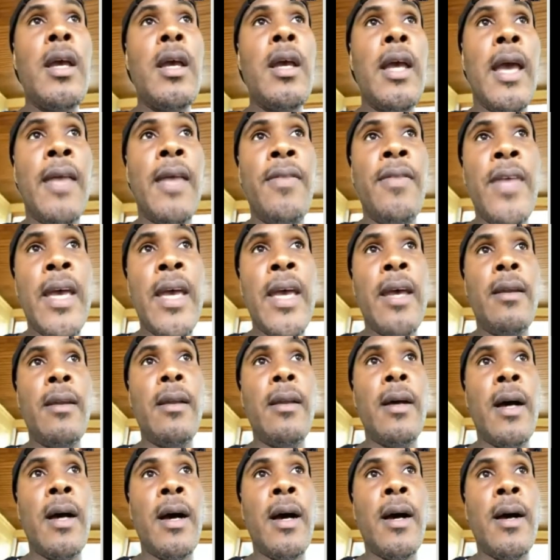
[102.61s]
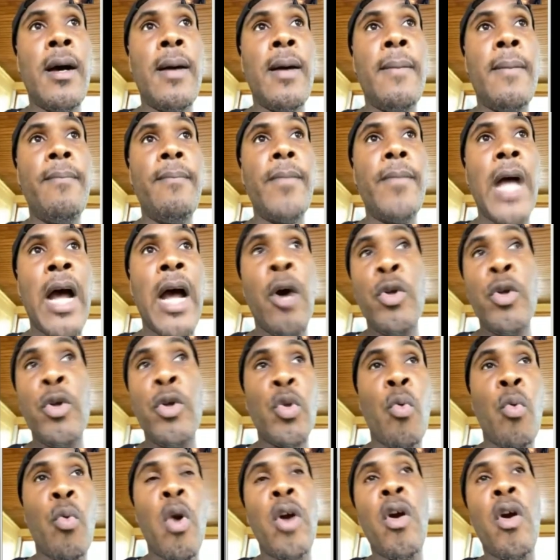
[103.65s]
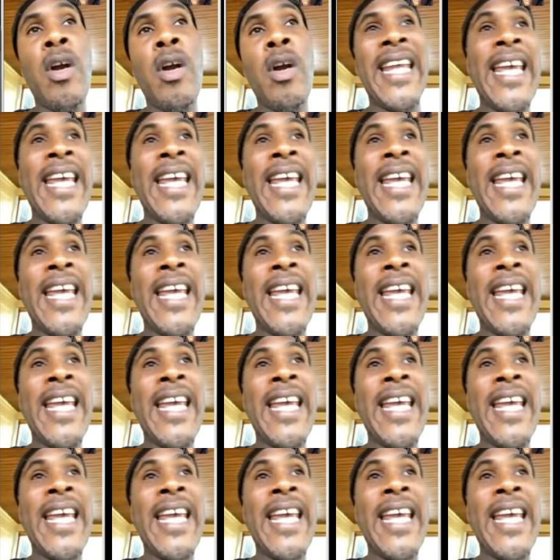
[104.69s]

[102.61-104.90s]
And then I also work on